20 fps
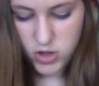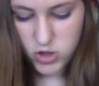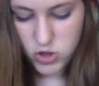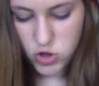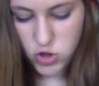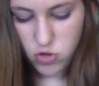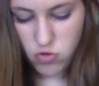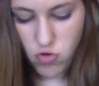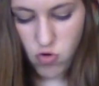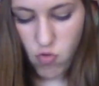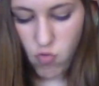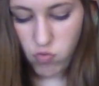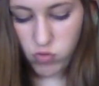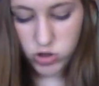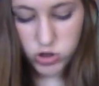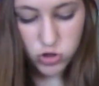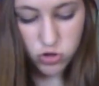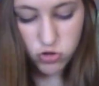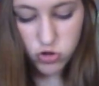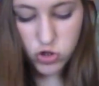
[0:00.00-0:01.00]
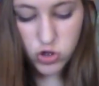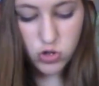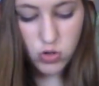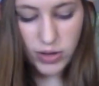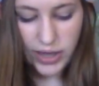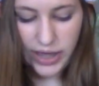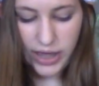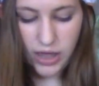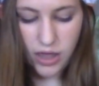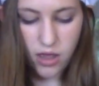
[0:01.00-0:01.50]
Don't know what you're
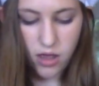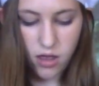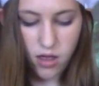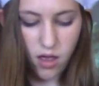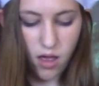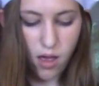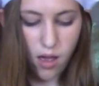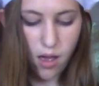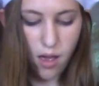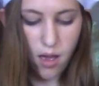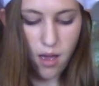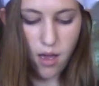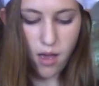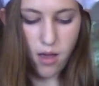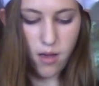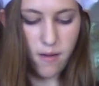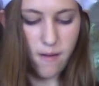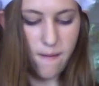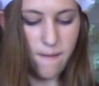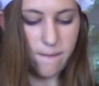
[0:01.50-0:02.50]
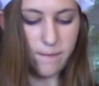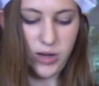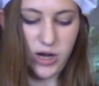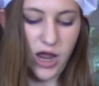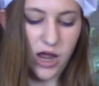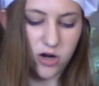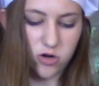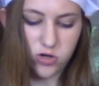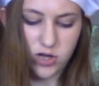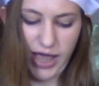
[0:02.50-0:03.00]
doing, but I
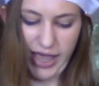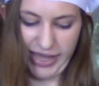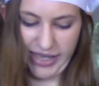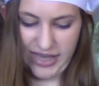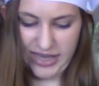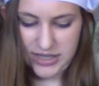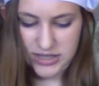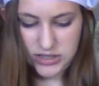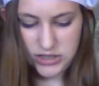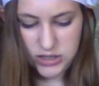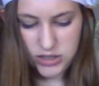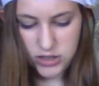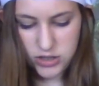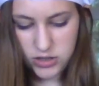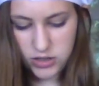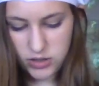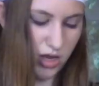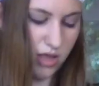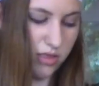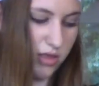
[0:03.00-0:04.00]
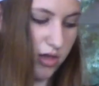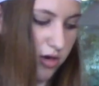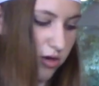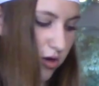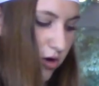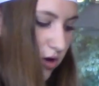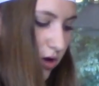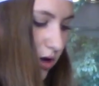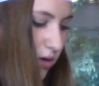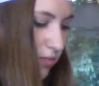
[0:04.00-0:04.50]
don't like it. And then
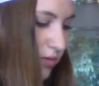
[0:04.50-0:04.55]
you're gonna